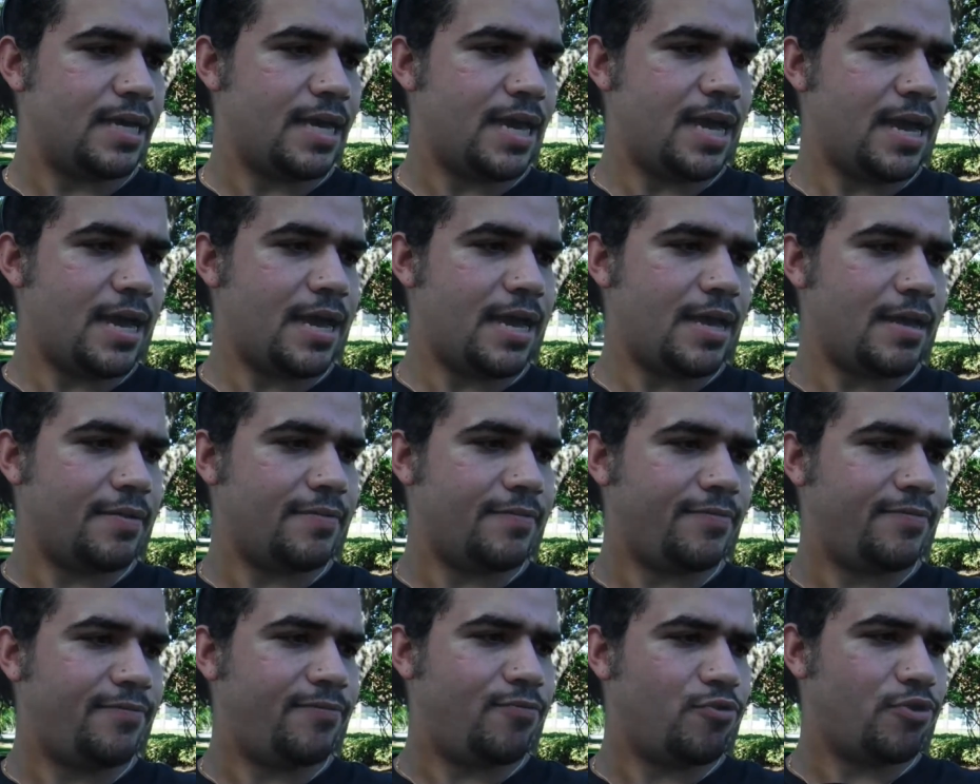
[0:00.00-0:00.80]
At
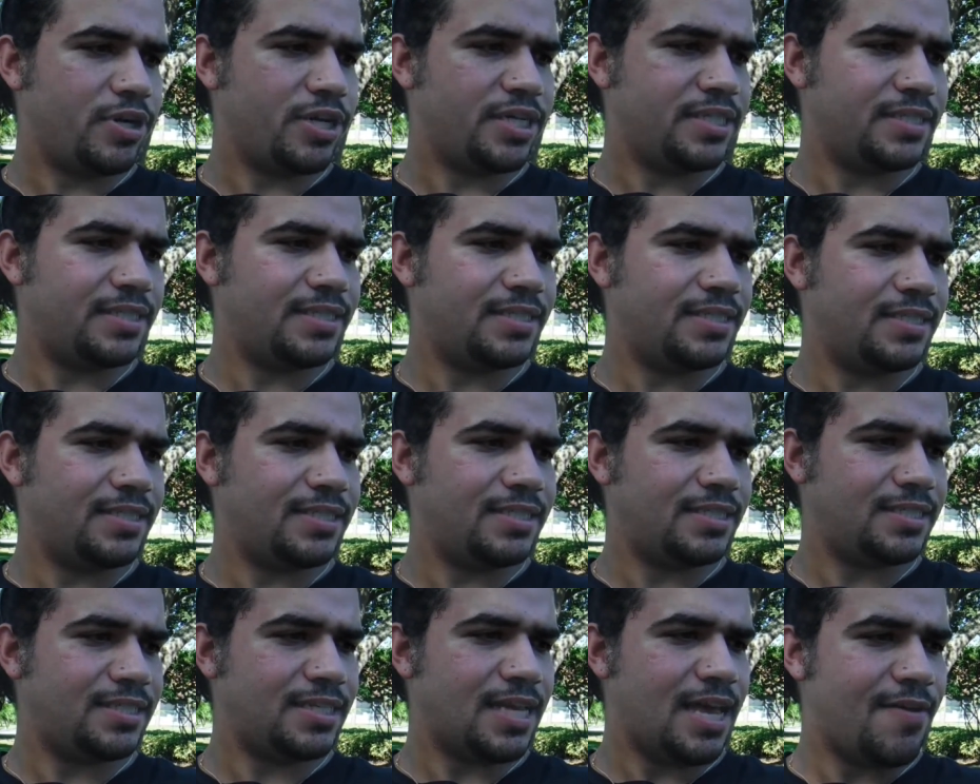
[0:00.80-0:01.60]

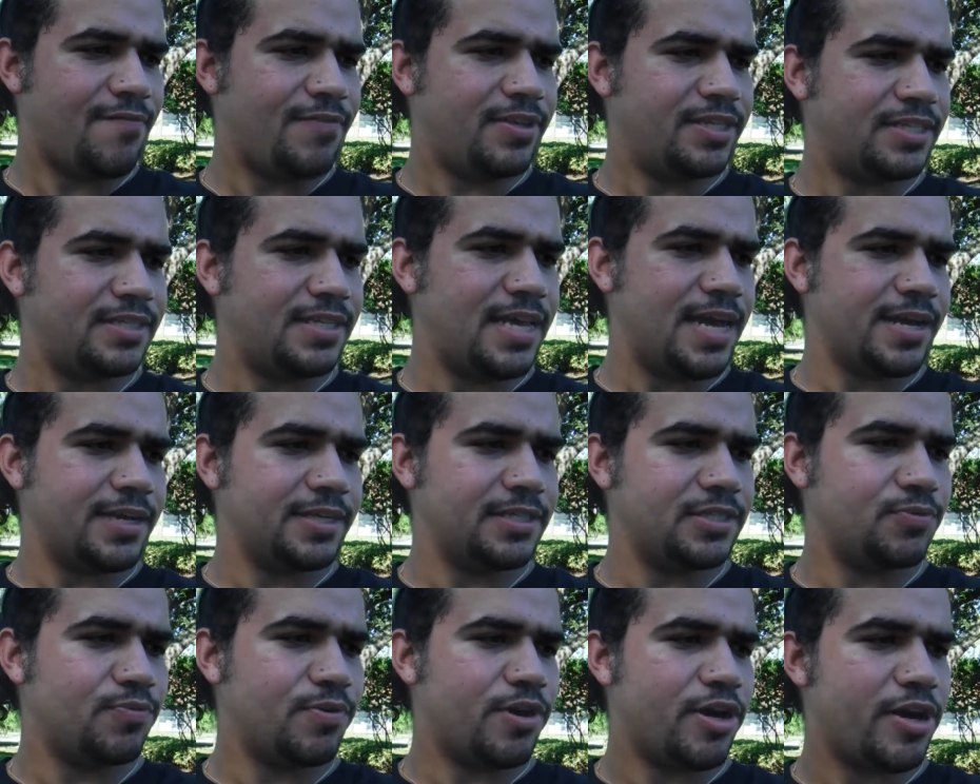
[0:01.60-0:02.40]
47
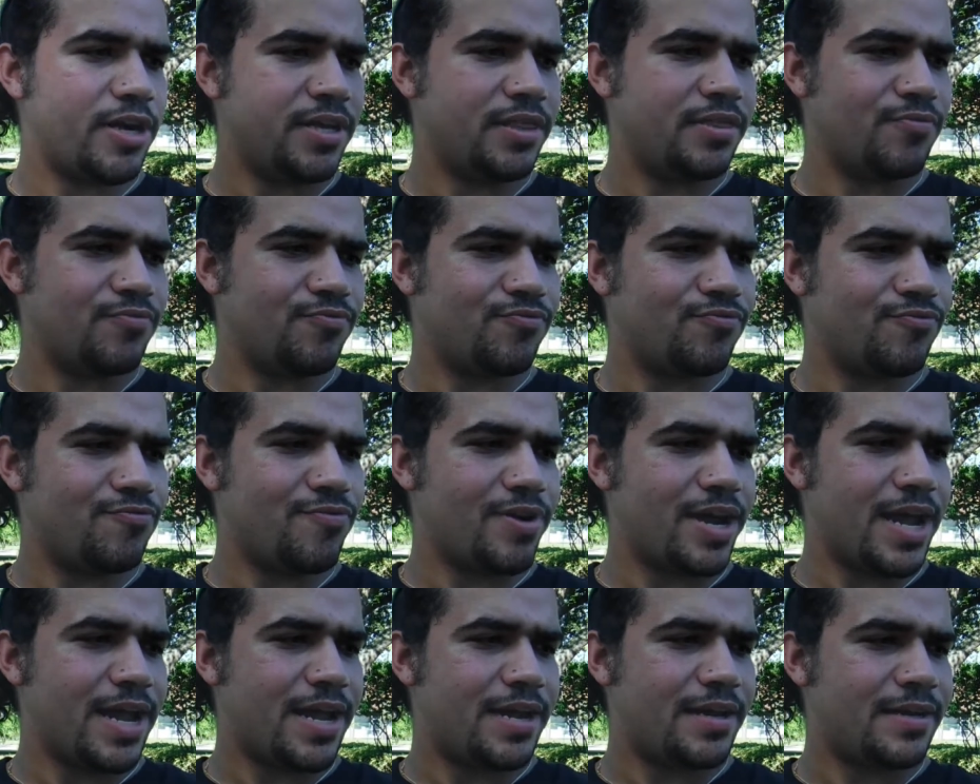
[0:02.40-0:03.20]
seconds we are in the
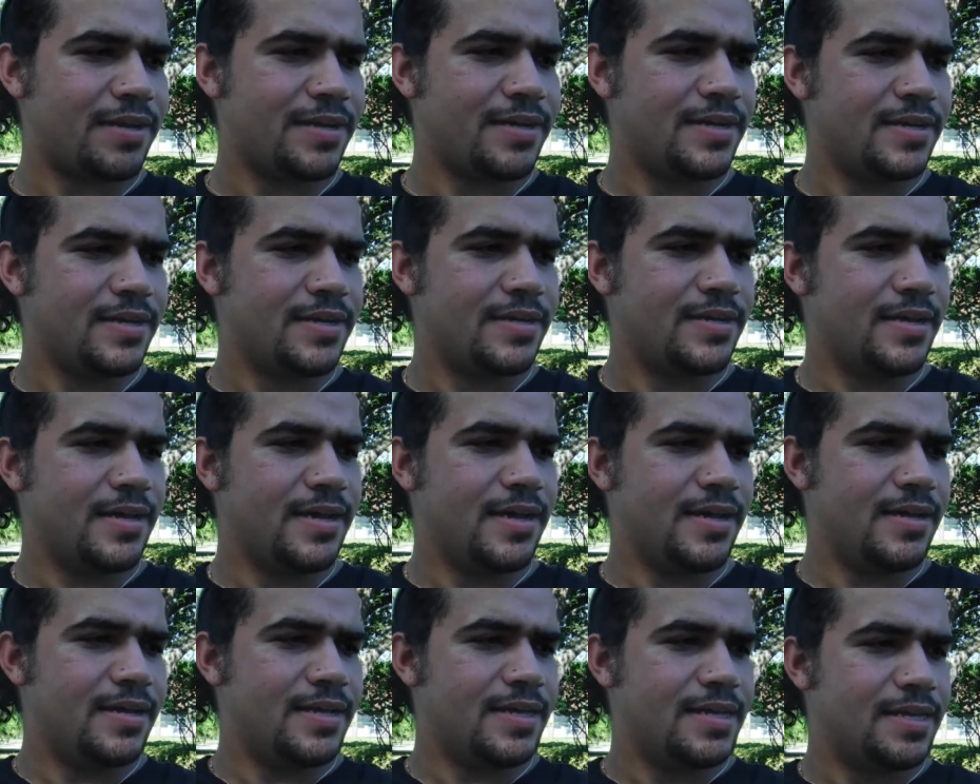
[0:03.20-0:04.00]
red,
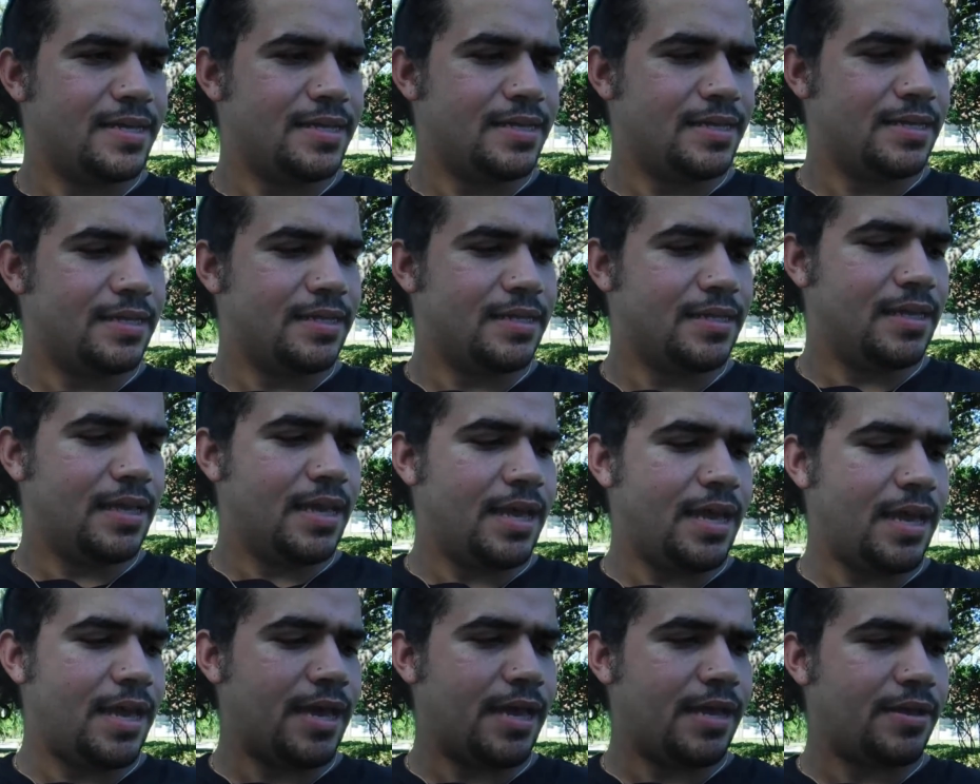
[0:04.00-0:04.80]

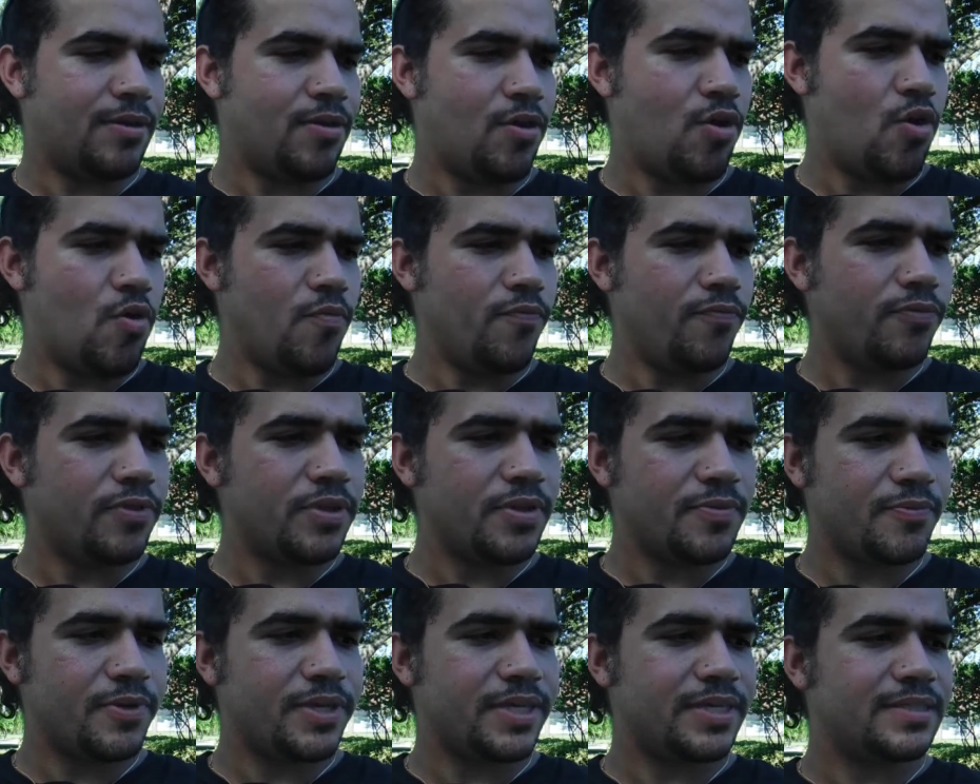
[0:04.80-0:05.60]
and hopefully
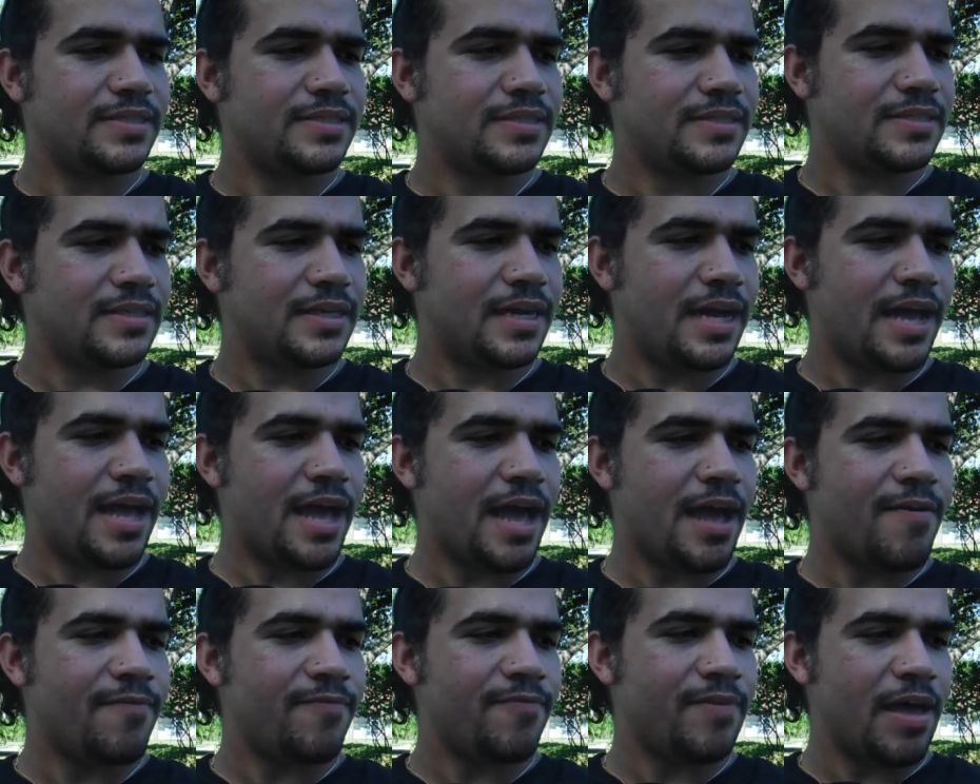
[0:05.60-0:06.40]
we,
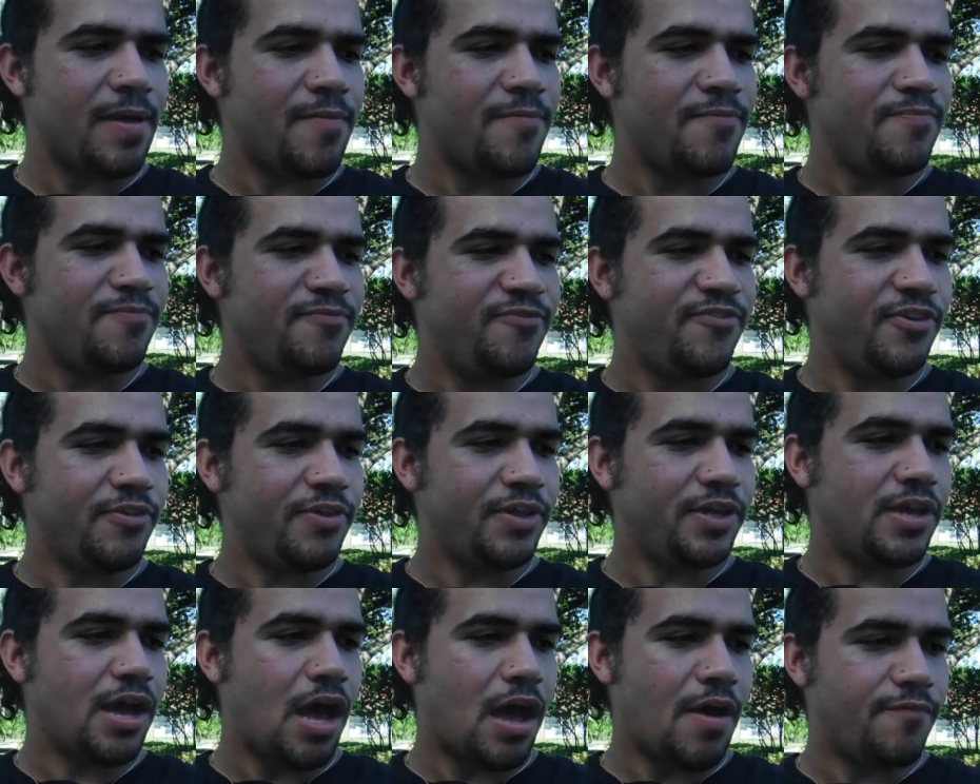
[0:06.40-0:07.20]
I'm
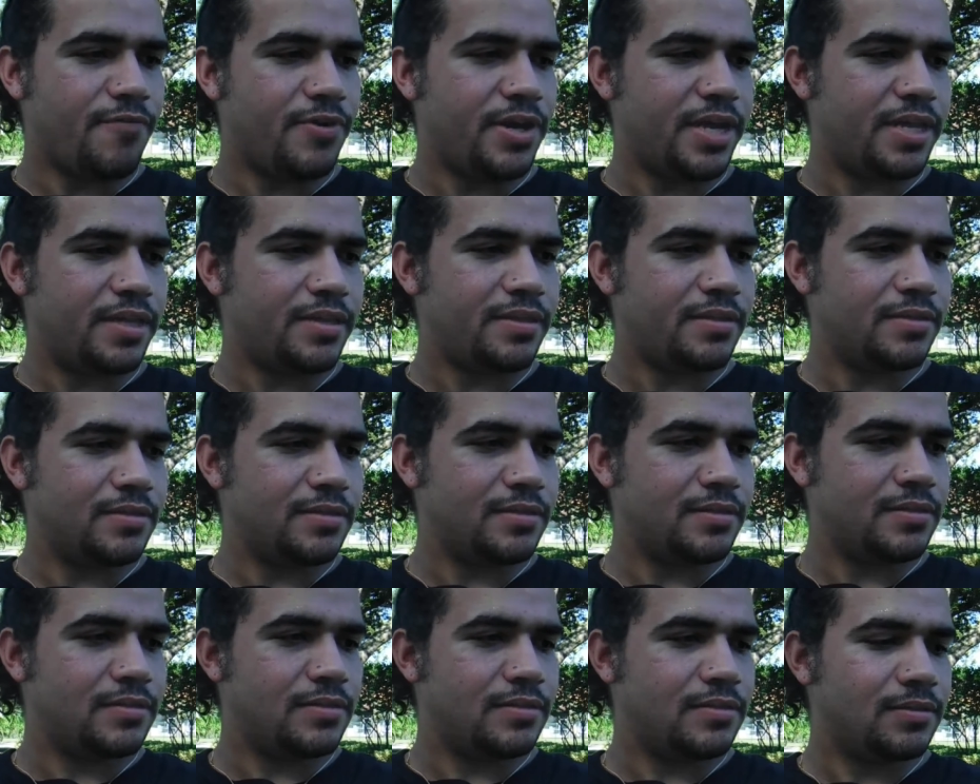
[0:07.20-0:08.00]
feeling confident.
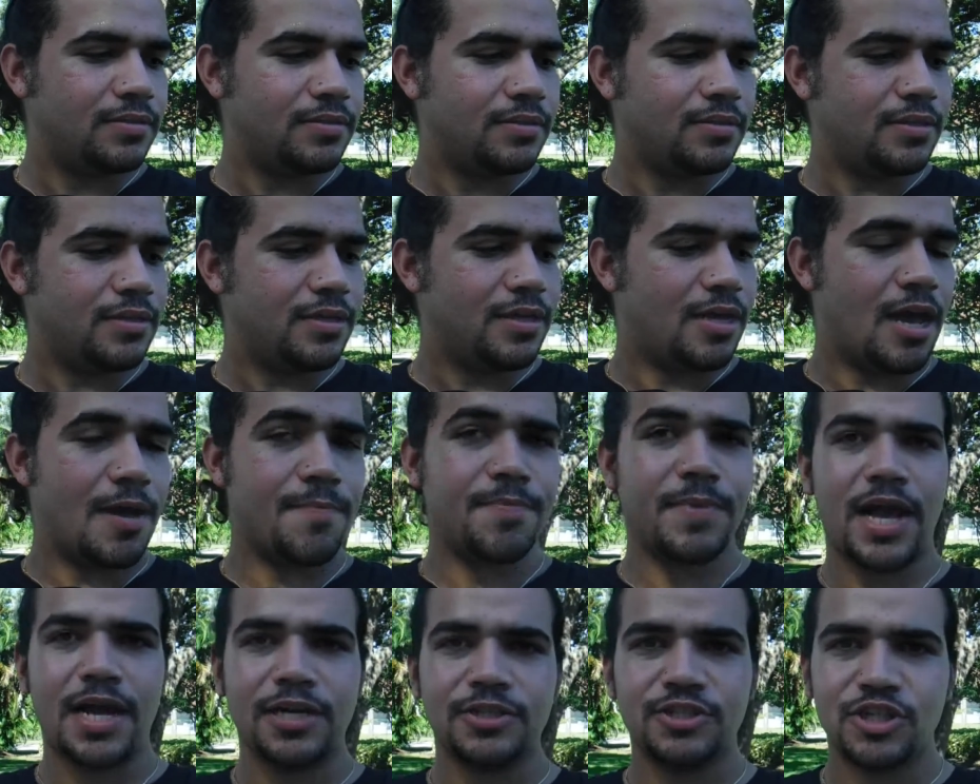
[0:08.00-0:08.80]
I'm
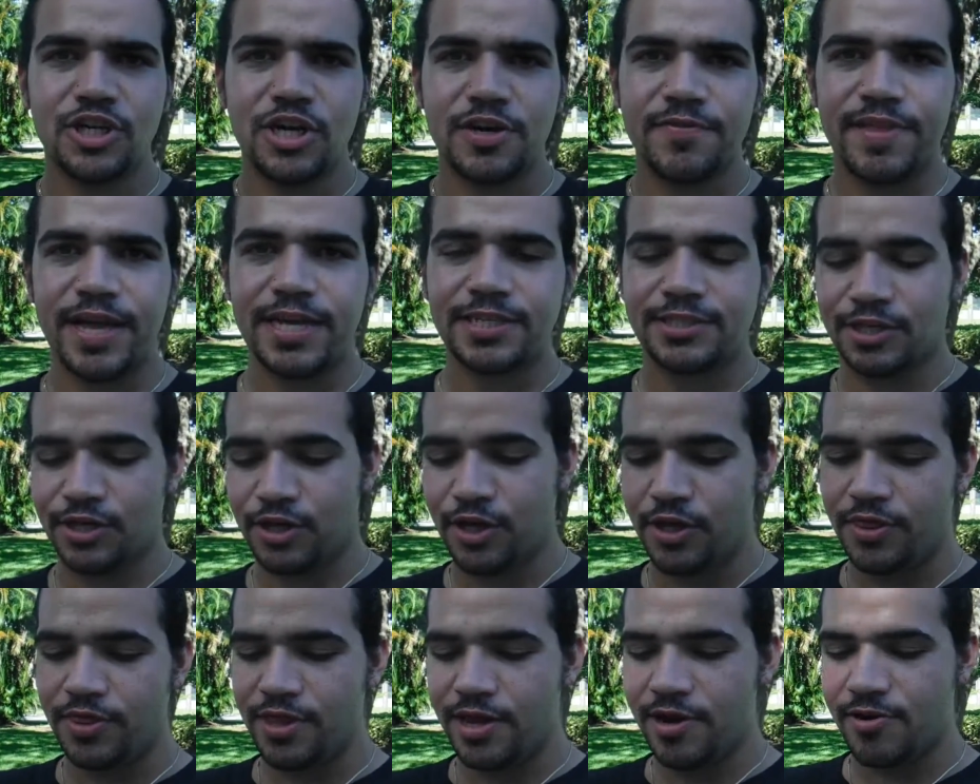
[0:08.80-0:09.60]
not sure if that's a
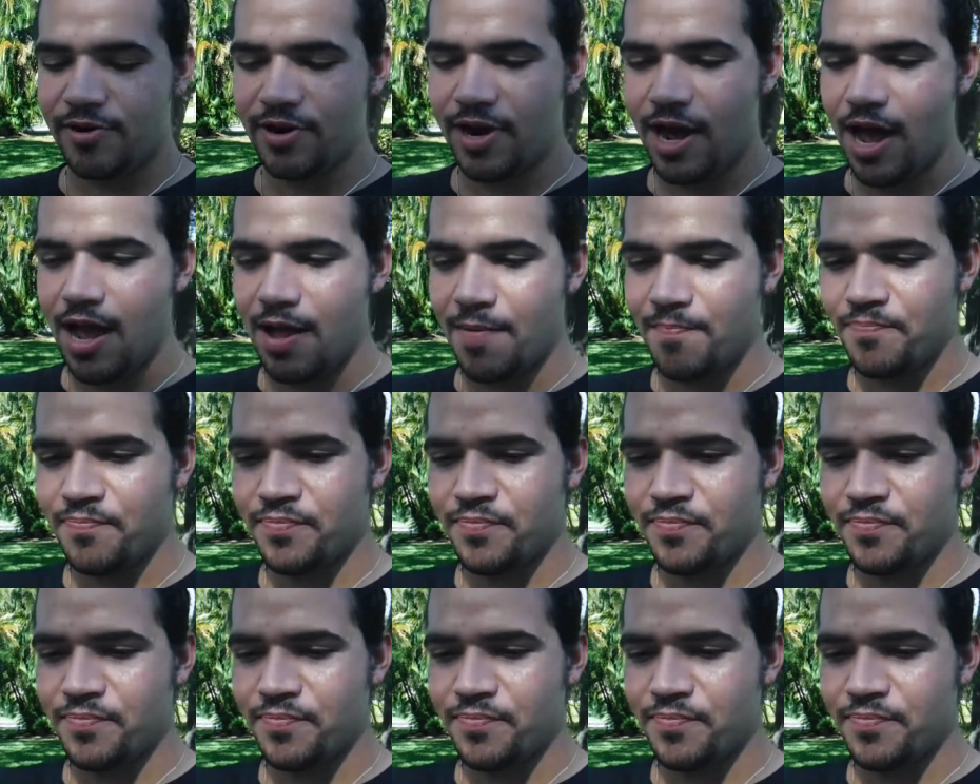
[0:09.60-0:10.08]
good thing or not,